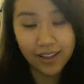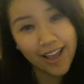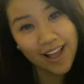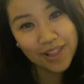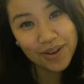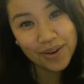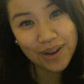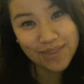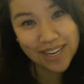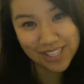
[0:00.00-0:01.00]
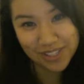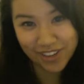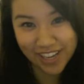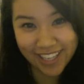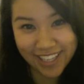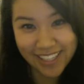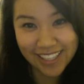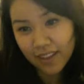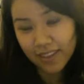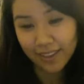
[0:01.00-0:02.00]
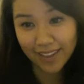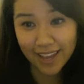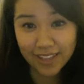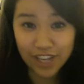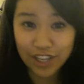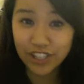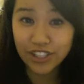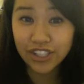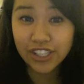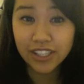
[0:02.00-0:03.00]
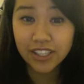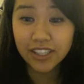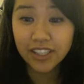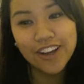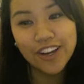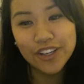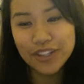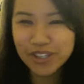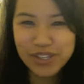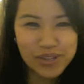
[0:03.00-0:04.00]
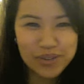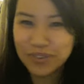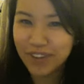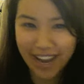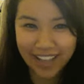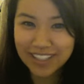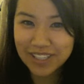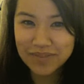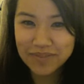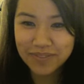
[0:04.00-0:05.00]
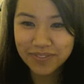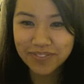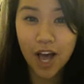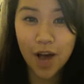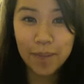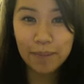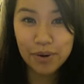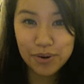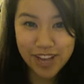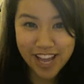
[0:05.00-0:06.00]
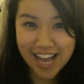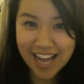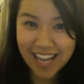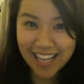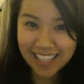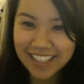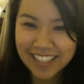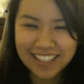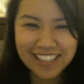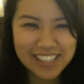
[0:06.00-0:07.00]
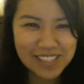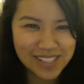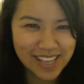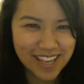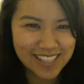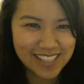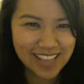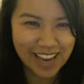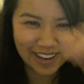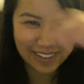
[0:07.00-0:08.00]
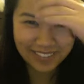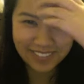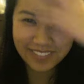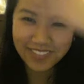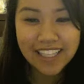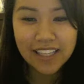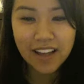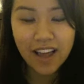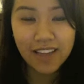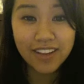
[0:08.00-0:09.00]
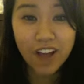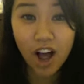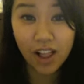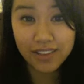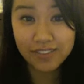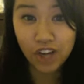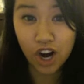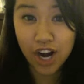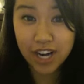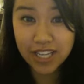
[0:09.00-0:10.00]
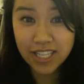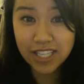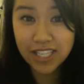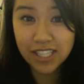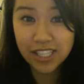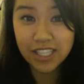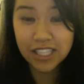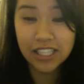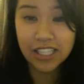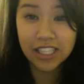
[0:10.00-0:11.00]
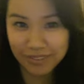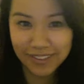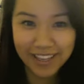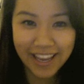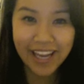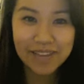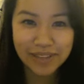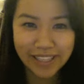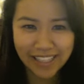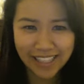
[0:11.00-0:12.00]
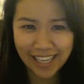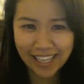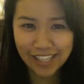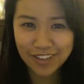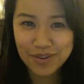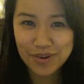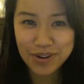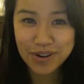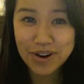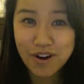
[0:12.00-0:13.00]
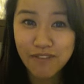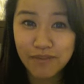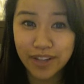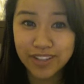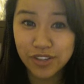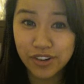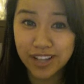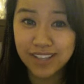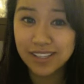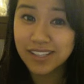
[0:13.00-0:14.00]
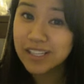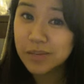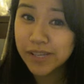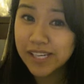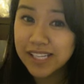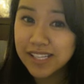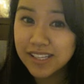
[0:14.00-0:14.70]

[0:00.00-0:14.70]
Hello, I'm Nessa Rica, the land down under. You're so random. Booyah! That still sounds the same. The Olive Garden. Hey buddy, can I get an order of mozzarella sticks, please?